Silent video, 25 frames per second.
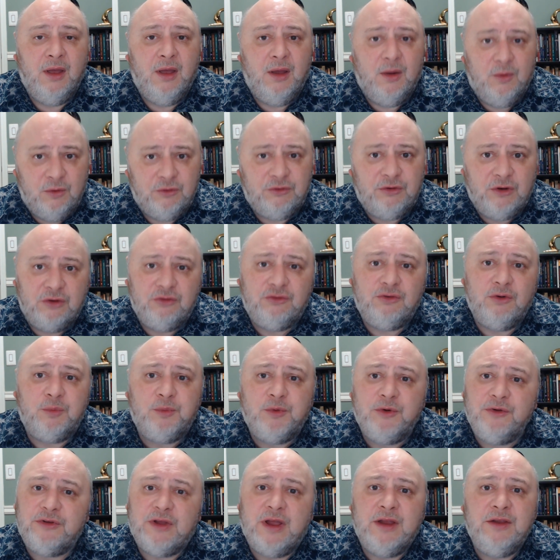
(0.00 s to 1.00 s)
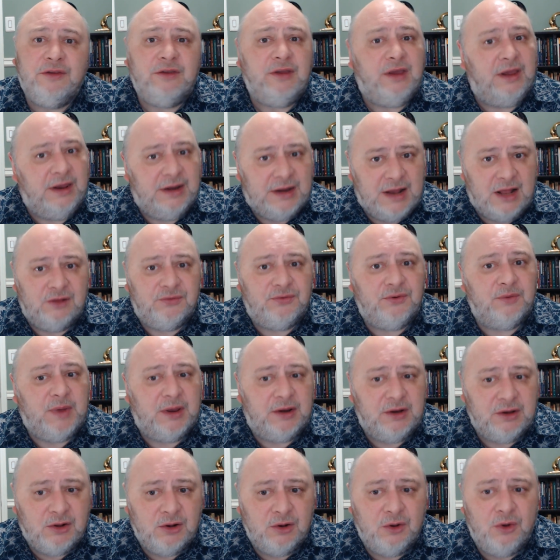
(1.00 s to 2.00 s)
which I shall present in
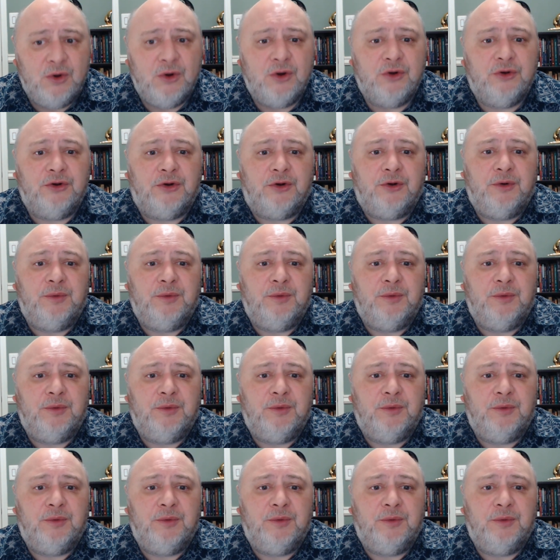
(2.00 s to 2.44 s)
alphabetical order: